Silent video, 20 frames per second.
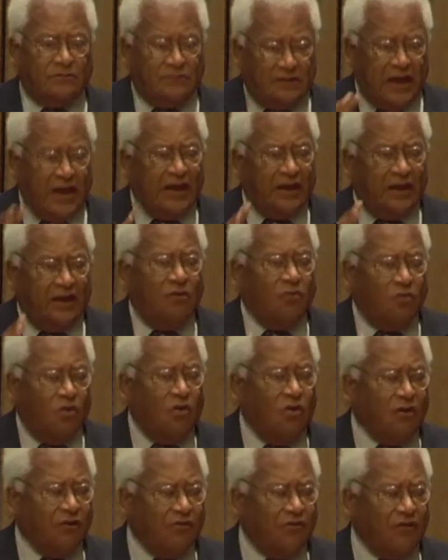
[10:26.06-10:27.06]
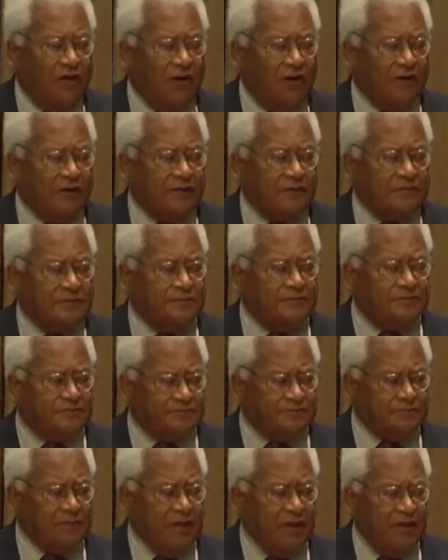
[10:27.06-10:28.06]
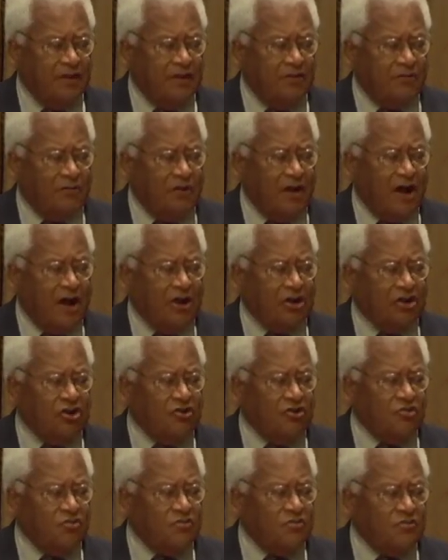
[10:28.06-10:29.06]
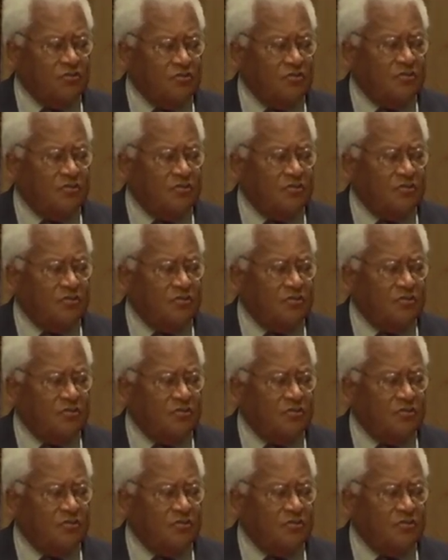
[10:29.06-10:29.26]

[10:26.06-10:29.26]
Daily warfare. Well, how do you